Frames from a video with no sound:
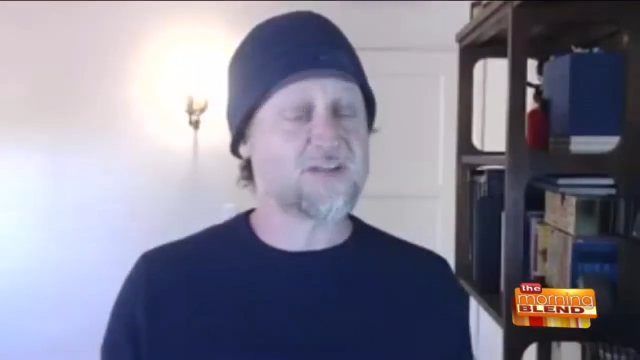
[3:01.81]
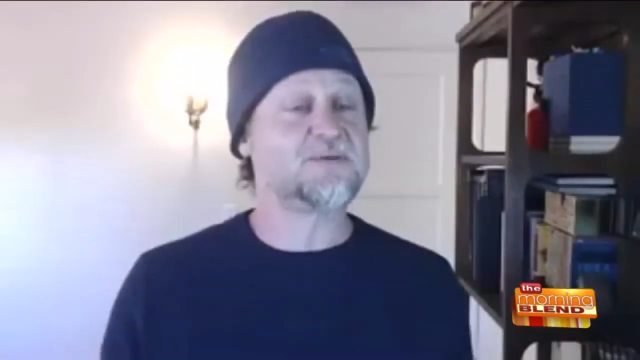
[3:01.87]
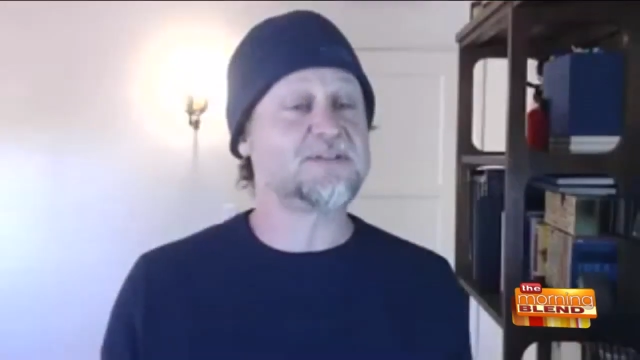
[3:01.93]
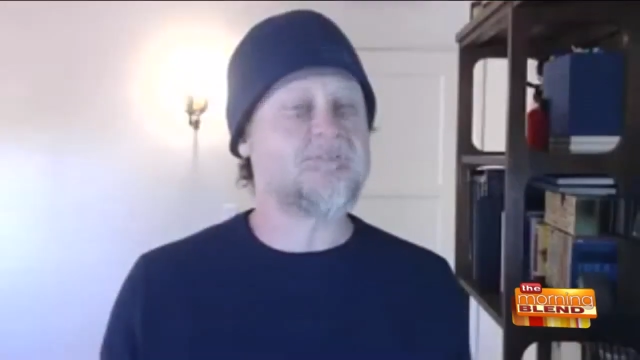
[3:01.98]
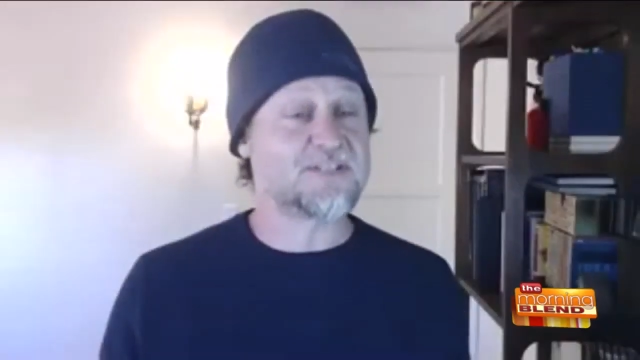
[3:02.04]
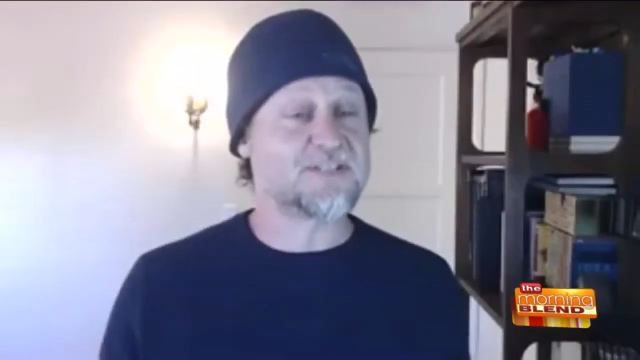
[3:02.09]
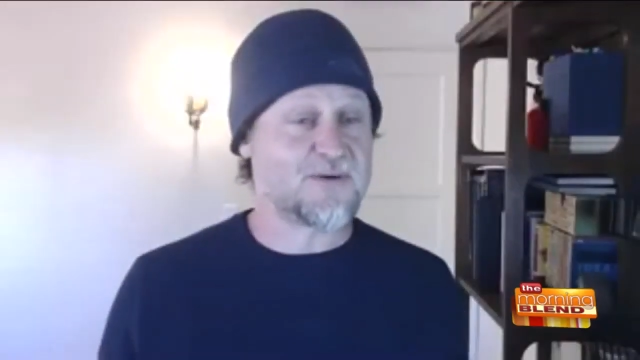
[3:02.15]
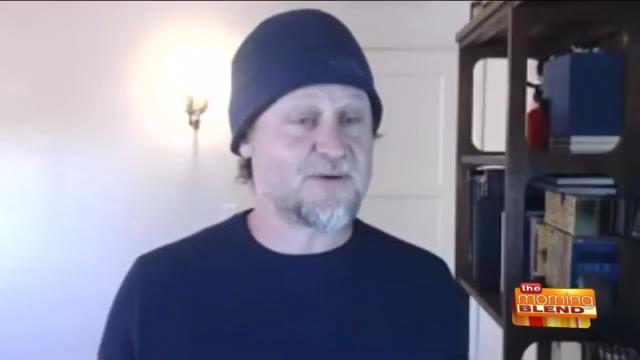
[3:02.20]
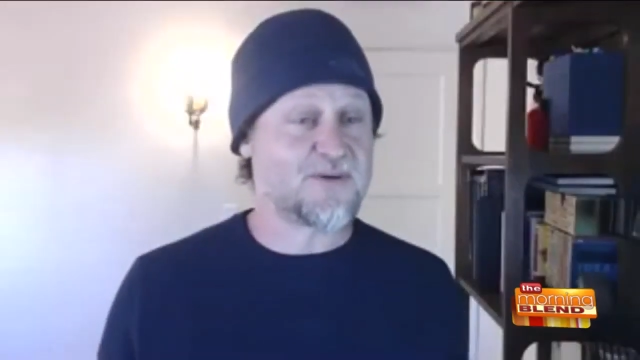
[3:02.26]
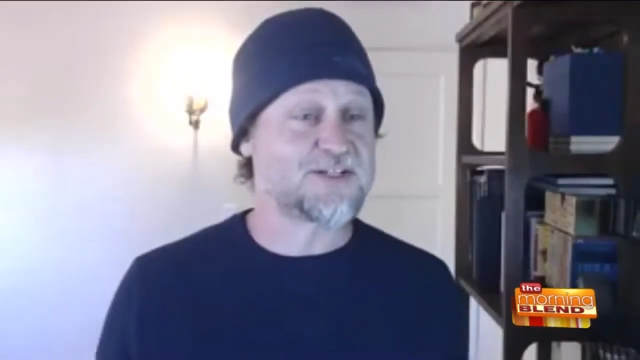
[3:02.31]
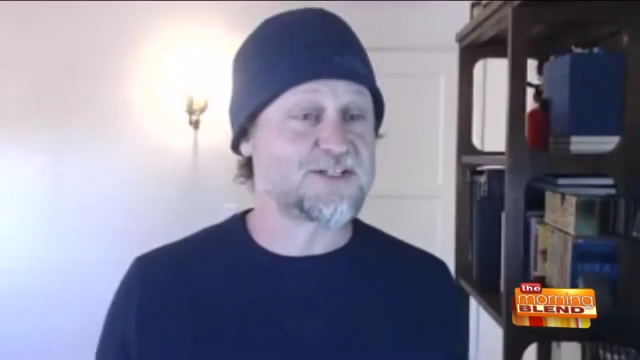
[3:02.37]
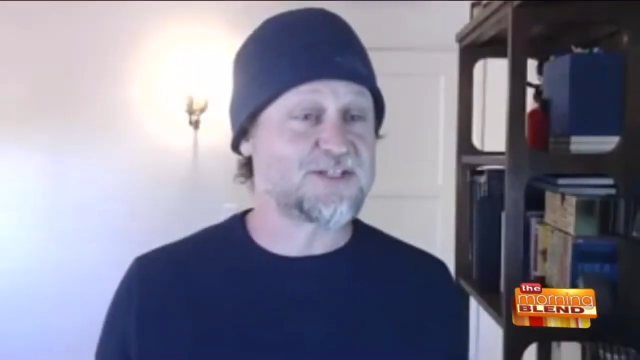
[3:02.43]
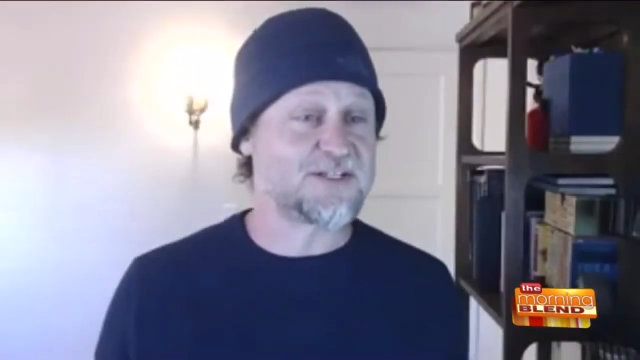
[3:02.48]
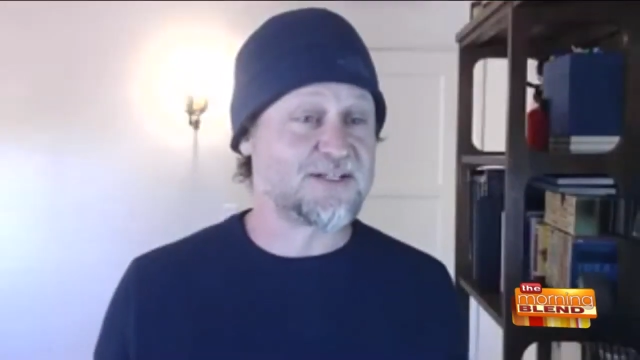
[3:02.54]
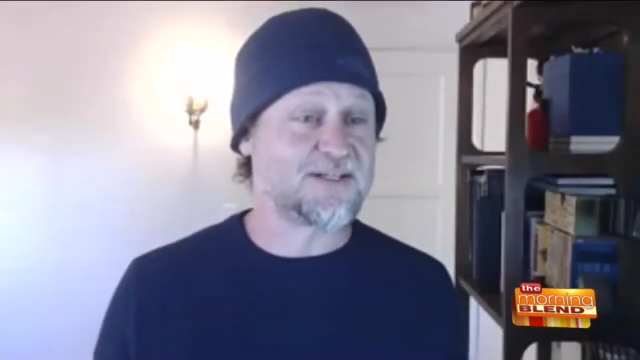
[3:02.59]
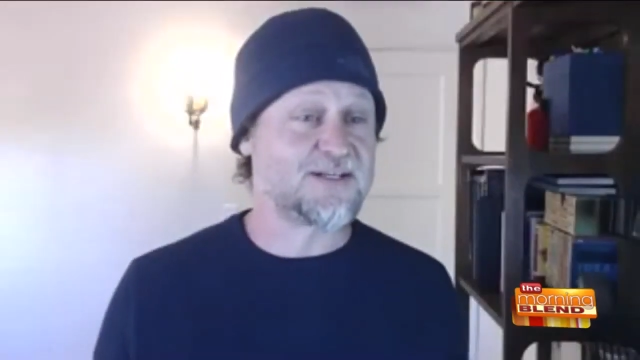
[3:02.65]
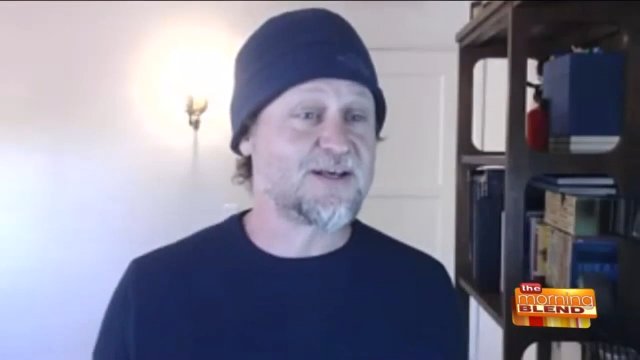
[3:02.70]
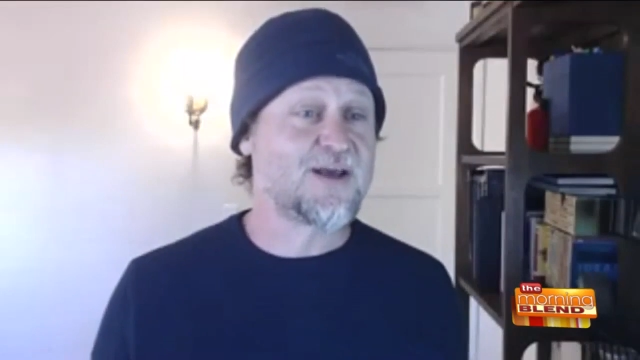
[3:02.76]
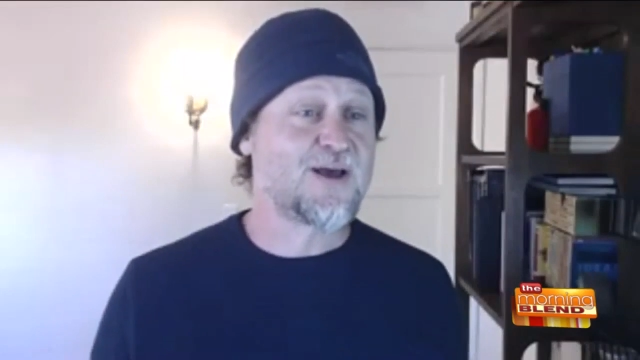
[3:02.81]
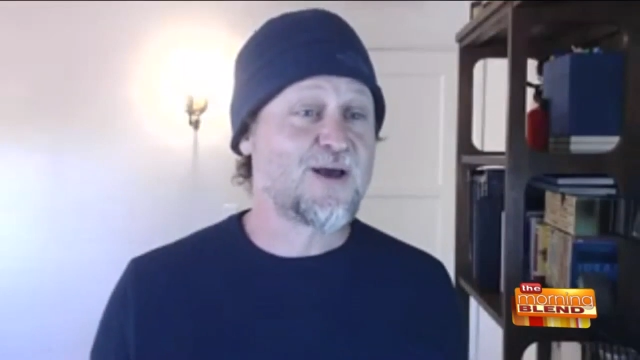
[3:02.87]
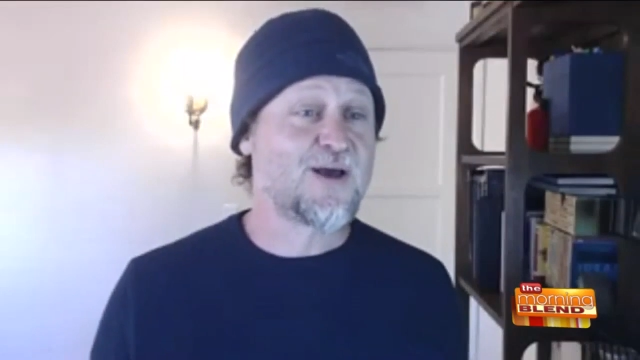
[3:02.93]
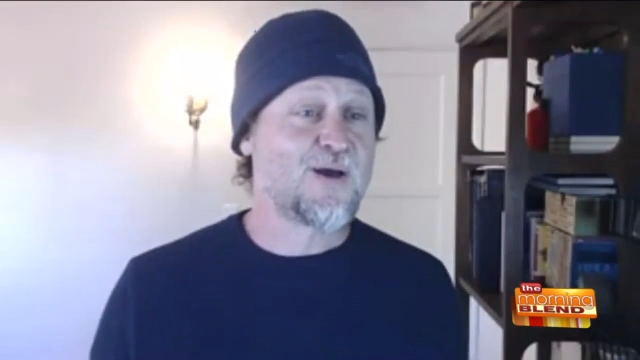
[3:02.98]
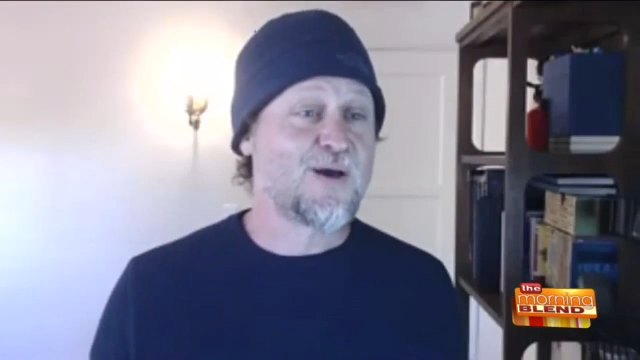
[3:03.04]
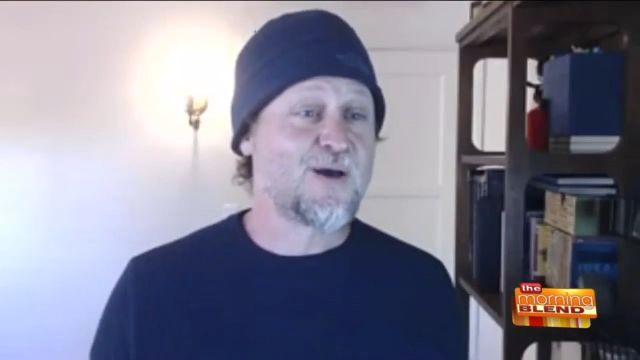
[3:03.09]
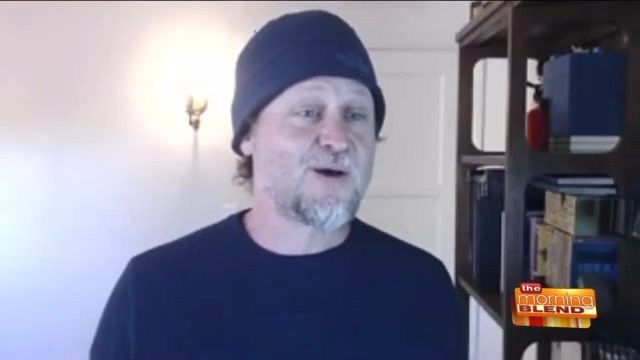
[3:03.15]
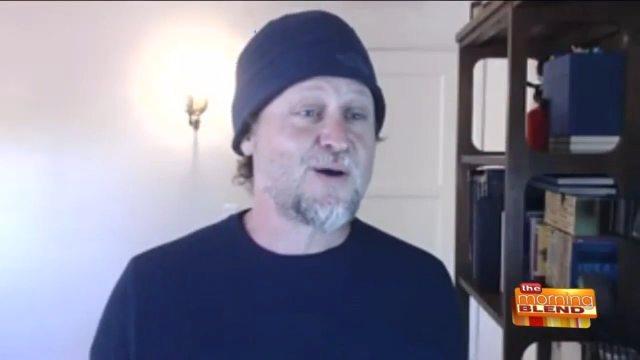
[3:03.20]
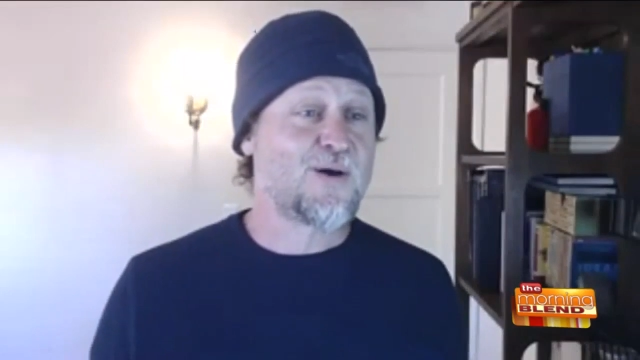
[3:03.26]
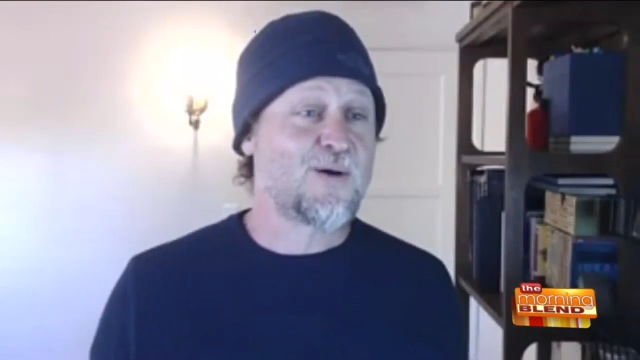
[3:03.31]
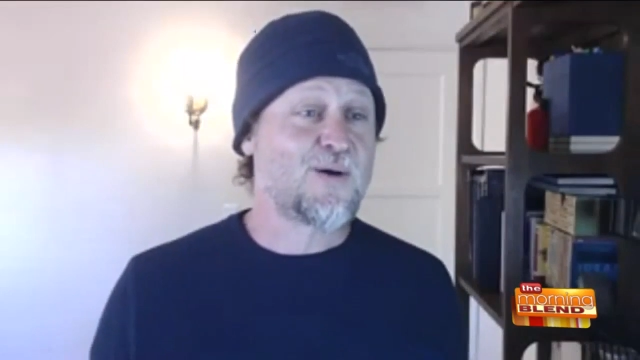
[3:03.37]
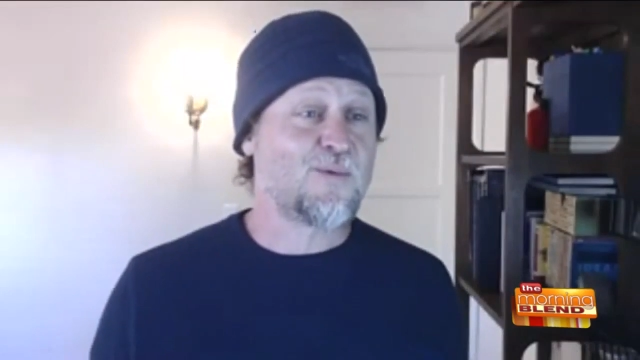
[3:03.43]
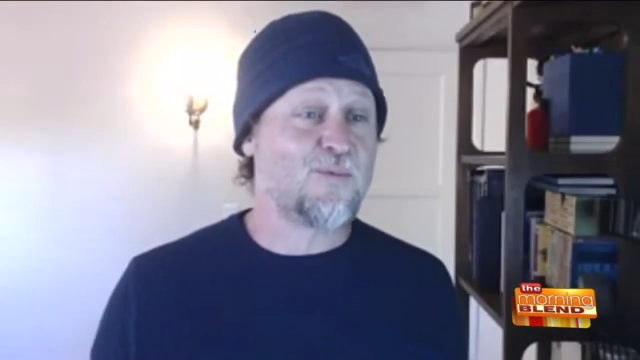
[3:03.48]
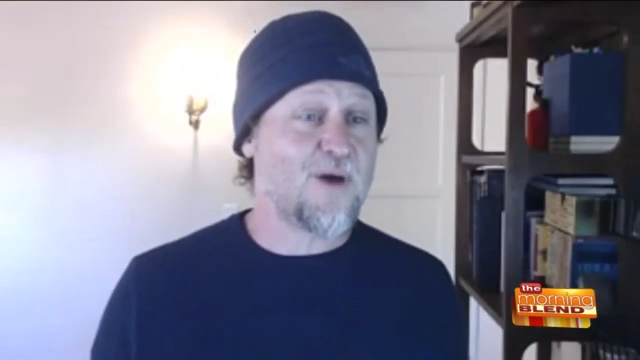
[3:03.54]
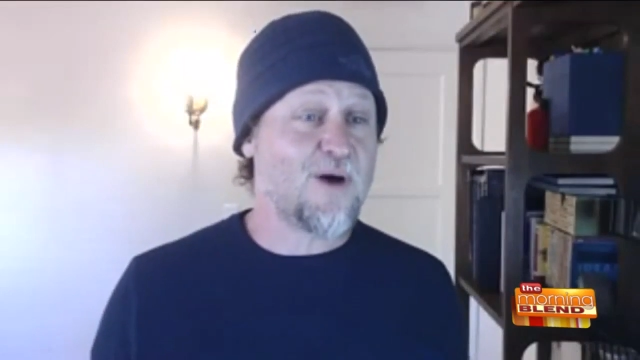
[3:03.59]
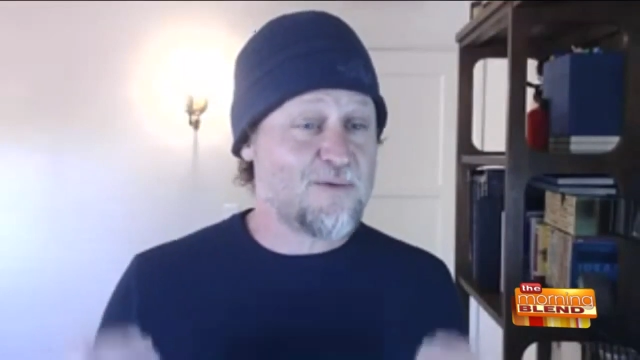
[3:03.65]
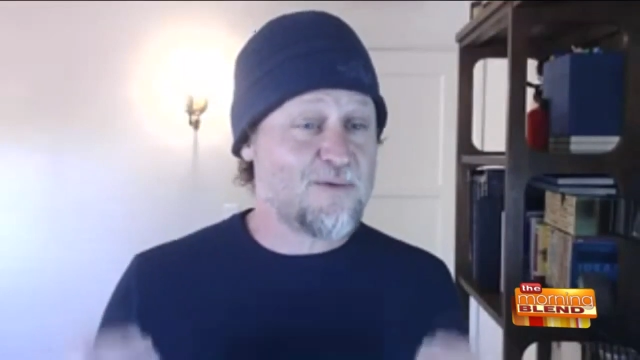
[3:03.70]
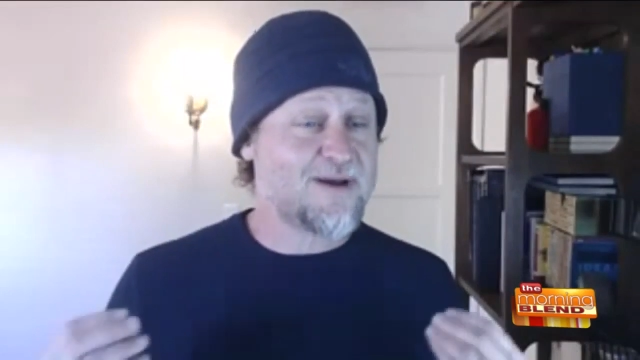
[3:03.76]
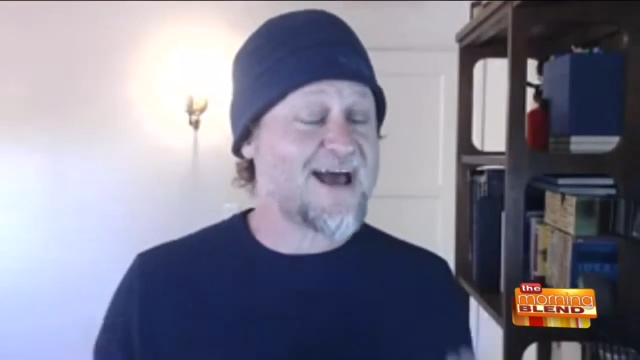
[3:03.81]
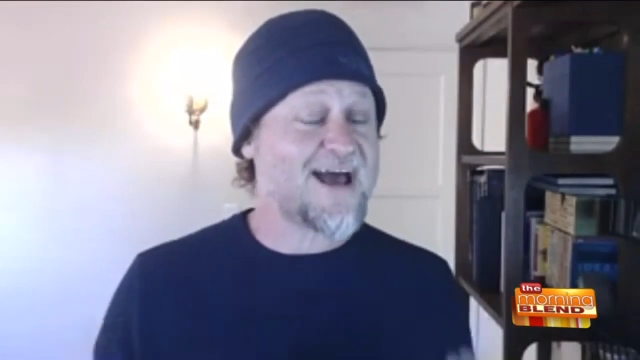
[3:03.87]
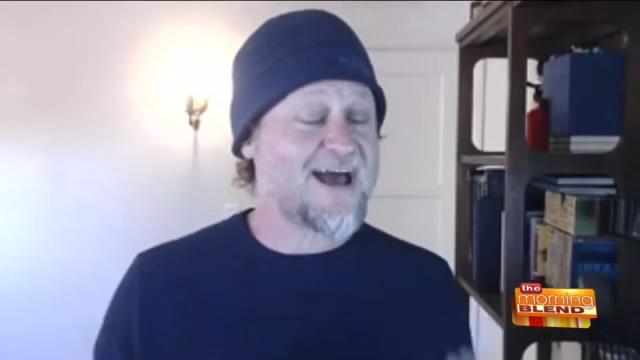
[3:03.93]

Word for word: with the question, what would